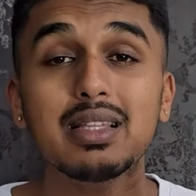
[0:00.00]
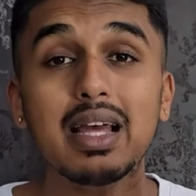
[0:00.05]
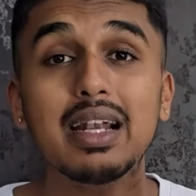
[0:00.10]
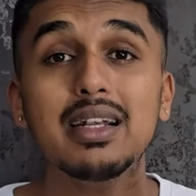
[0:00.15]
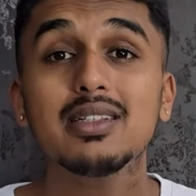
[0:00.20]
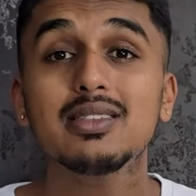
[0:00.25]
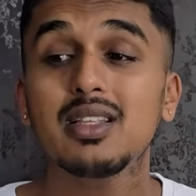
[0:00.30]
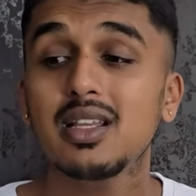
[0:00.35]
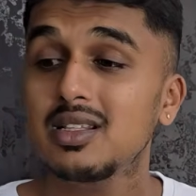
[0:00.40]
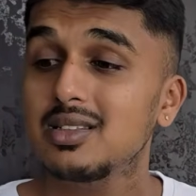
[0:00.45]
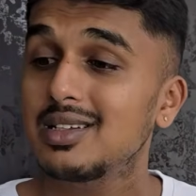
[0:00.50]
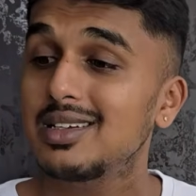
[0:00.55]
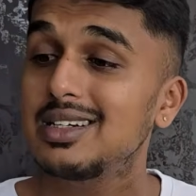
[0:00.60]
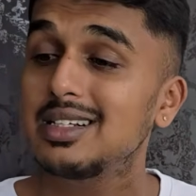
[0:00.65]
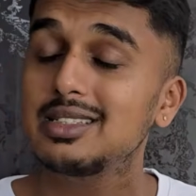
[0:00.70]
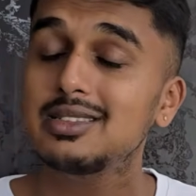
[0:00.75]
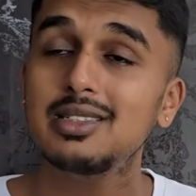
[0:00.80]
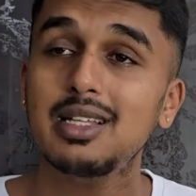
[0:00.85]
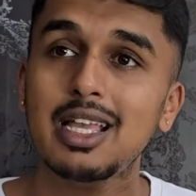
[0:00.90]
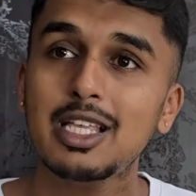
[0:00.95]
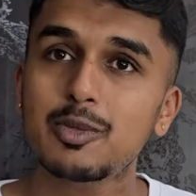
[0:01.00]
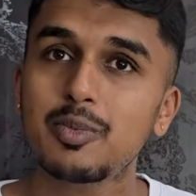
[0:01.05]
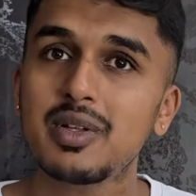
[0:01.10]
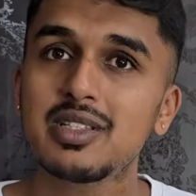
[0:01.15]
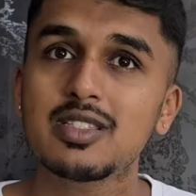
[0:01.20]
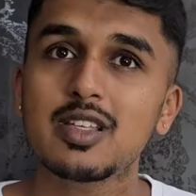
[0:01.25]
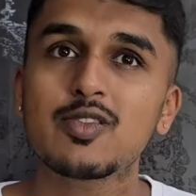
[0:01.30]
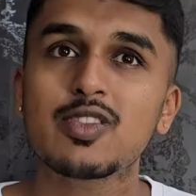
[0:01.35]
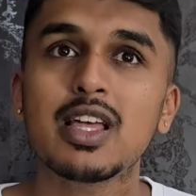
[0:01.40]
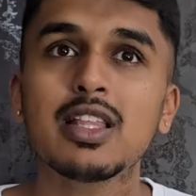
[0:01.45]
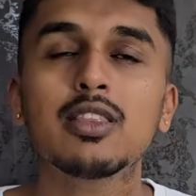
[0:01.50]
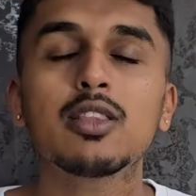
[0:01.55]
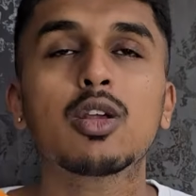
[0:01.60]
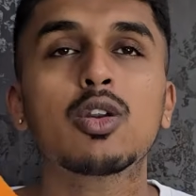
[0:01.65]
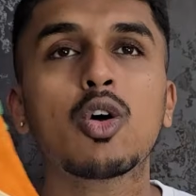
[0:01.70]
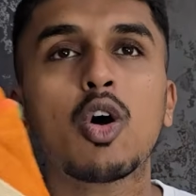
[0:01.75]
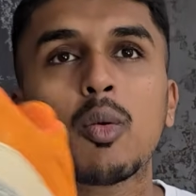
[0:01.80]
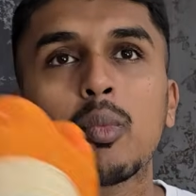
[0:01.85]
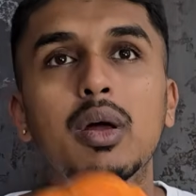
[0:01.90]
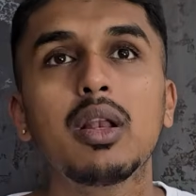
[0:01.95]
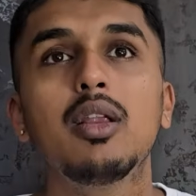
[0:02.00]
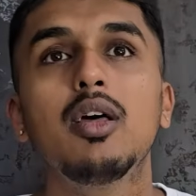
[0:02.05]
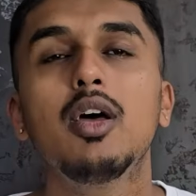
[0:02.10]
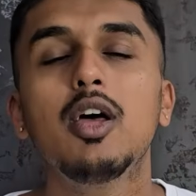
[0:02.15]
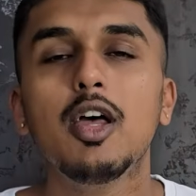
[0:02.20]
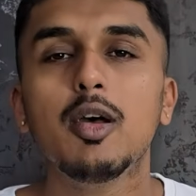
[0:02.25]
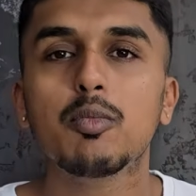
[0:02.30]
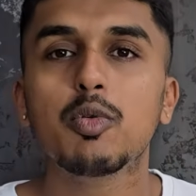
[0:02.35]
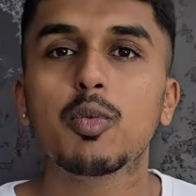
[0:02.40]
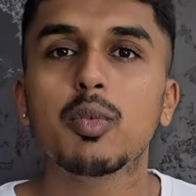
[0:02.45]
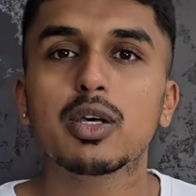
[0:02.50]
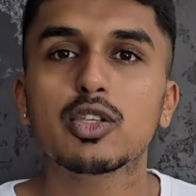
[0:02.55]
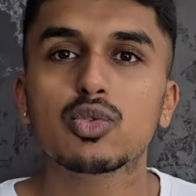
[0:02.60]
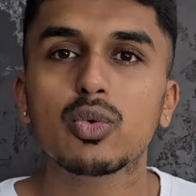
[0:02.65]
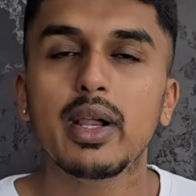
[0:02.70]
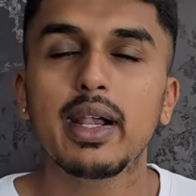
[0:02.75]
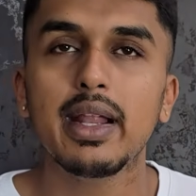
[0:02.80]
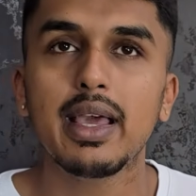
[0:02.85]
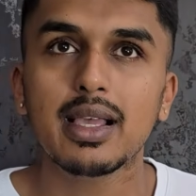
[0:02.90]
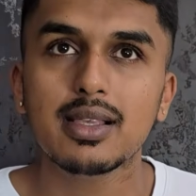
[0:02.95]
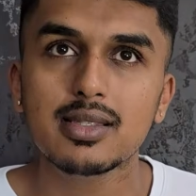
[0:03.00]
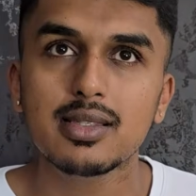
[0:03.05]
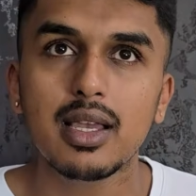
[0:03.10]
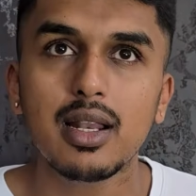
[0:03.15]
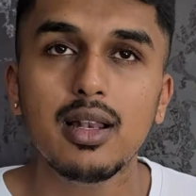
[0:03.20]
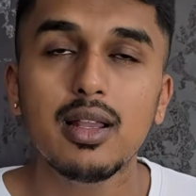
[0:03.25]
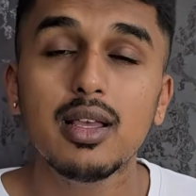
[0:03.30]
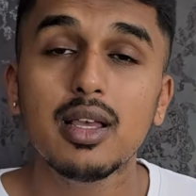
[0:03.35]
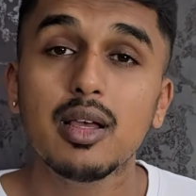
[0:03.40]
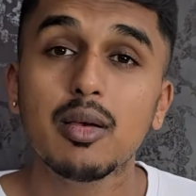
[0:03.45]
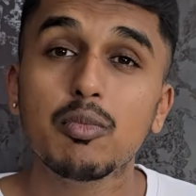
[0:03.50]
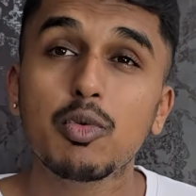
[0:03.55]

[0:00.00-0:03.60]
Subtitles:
That is the reason it is expensive than the normal Puma Suede XL.